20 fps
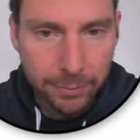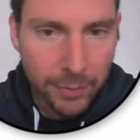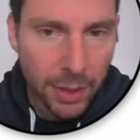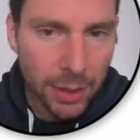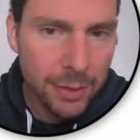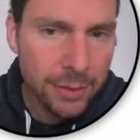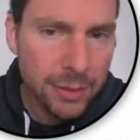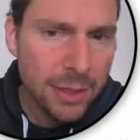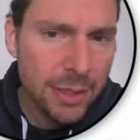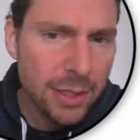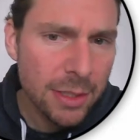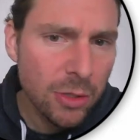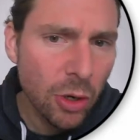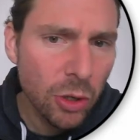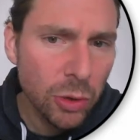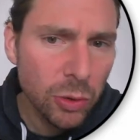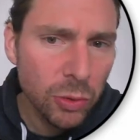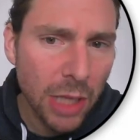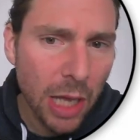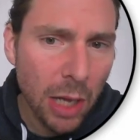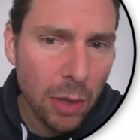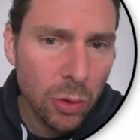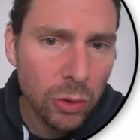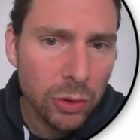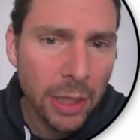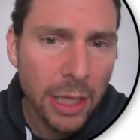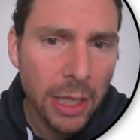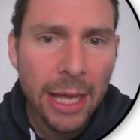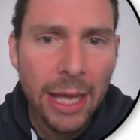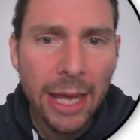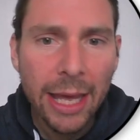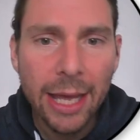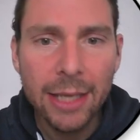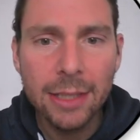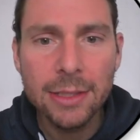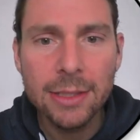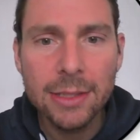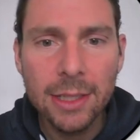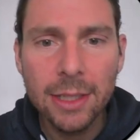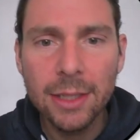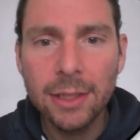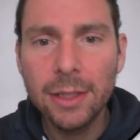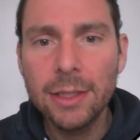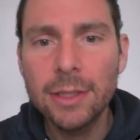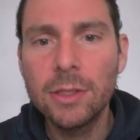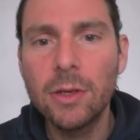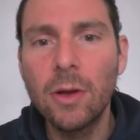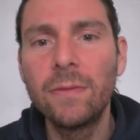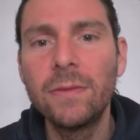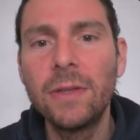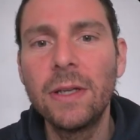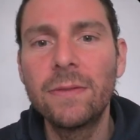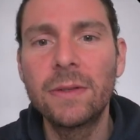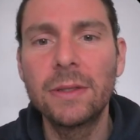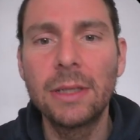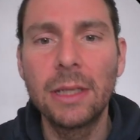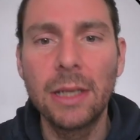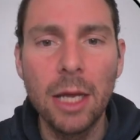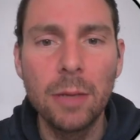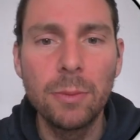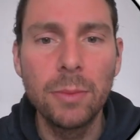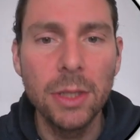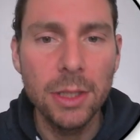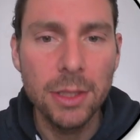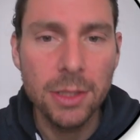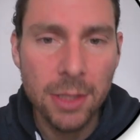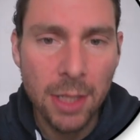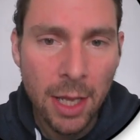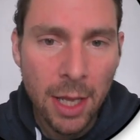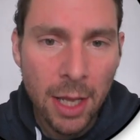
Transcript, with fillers: This is going to download a series of different libraries.